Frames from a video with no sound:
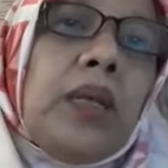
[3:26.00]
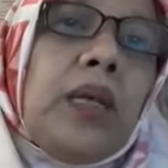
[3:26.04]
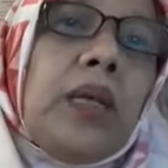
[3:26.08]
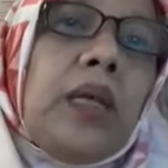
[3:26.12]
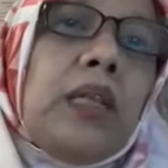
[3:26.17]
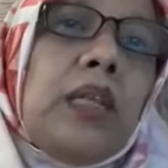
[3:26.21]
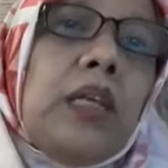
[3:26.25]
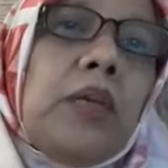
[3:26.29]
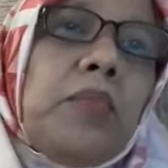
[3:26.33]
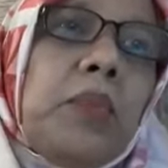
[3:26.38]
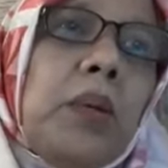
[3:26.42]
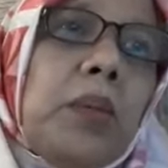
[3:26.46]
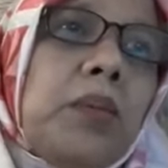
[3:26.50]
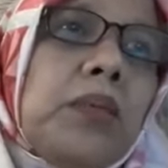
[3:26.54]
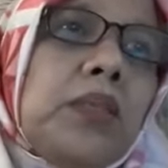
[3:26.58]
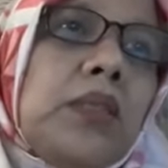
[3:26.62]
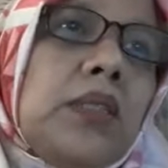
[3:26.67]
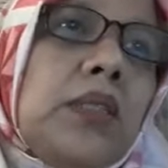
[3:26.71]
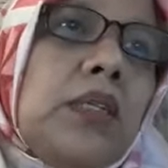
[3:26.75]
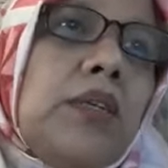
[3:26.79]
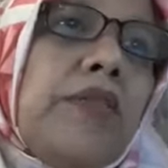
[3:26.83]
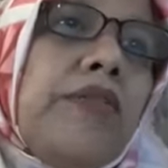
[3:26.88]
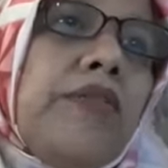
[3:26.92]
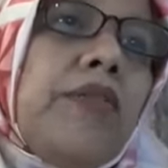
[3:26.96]
The
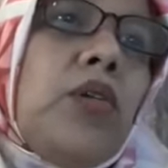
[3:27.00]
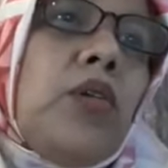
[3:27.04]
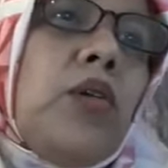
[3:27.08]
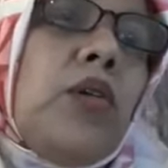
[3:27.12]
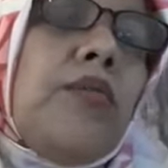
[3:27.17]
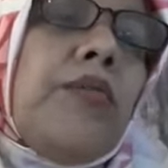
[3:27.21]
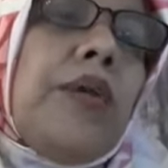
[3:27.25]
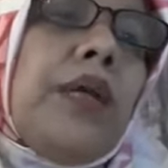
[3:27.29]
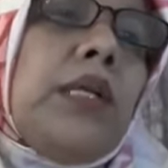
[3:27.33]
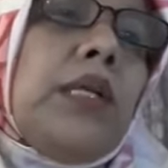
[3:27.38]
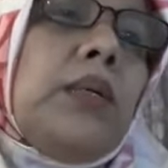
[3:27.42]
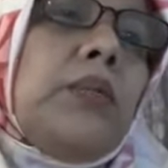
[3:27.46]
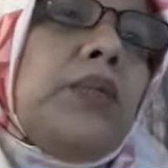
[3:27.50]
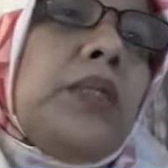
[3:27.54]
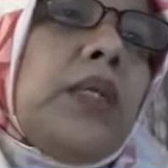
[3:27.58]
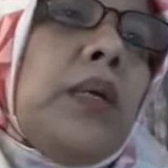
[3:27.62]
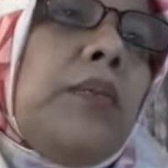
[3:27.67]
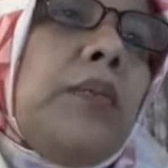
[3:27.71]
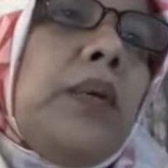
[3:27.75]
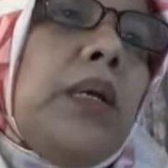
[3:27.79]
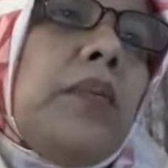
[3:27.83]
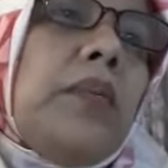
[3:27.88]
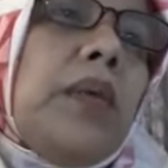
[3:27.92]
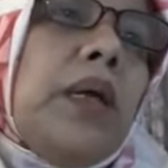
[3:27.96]
purposive non-random
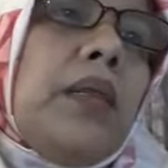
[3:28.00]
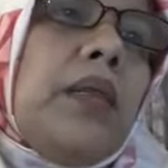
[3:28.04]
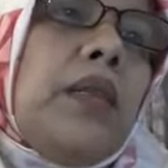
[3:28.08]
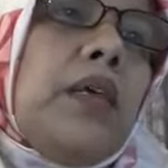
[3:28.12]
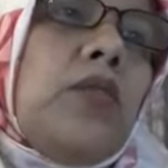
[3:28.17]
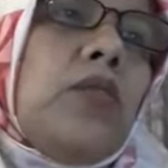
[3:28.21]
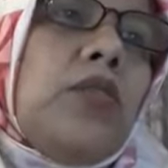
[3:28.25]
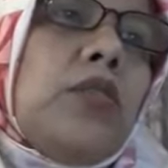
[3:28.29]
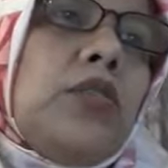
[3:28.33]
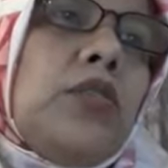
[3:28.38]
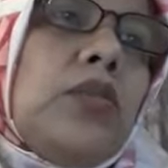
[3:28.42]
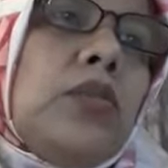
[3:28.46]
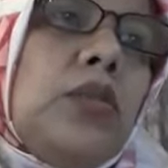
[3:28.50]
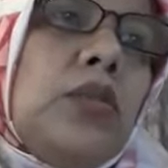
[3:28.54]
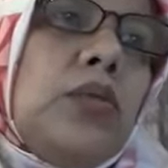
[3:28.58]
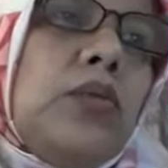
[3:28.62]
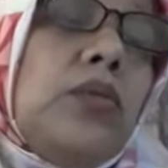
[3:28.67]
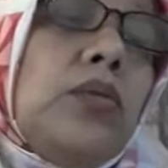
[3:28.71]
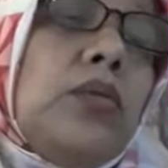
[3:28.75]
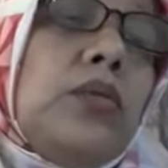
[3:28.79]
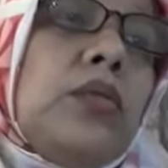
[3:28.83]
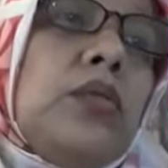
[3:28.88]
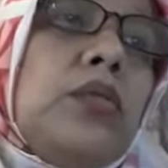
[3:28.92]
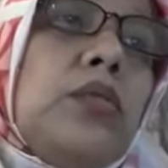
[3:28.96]
sampling method was
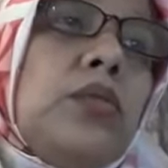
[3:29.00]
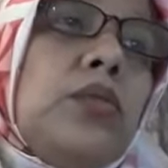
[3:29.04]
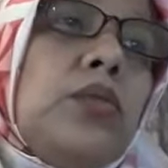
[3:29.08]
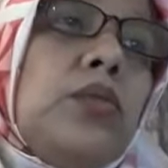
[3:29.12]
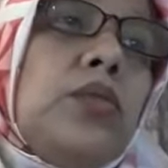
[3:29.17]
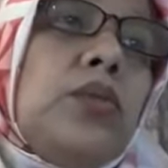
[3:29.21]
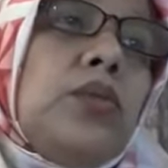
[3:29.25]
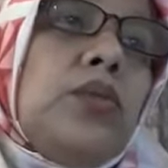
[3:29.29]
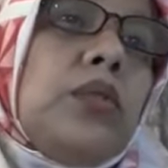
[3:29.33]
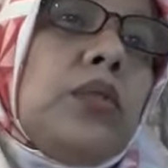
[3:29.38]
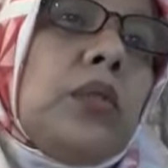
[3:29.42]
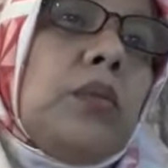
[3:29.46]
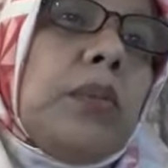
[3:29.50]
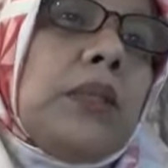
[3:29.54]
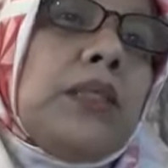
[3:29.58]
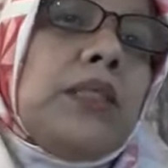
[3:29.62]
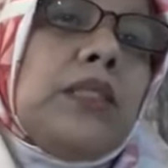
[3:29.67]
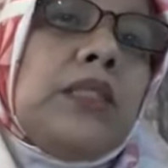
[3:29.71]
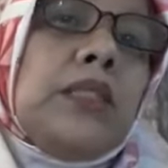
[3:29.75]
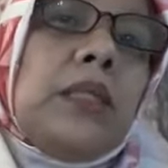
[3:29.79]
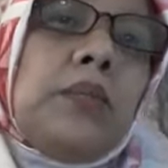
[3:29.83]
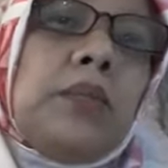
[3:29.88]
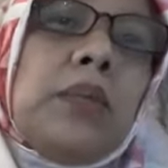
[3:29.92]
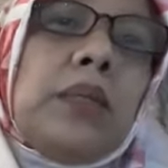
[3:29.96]
used to choose the
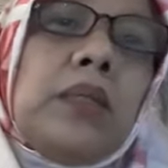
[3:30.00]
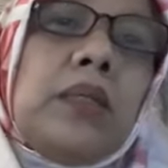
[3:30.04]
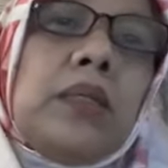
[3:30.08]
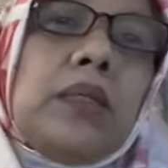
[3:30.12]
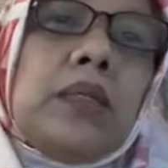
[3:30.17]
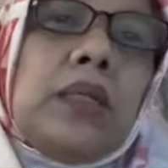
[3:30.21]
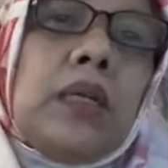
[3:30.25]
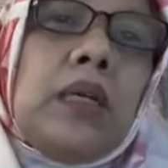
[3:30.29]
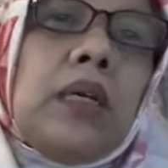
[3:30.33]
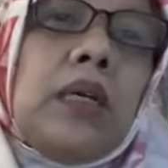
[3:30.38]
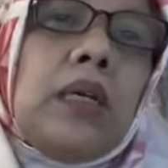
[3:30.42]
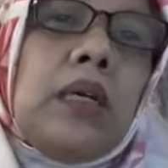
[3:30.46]
participants.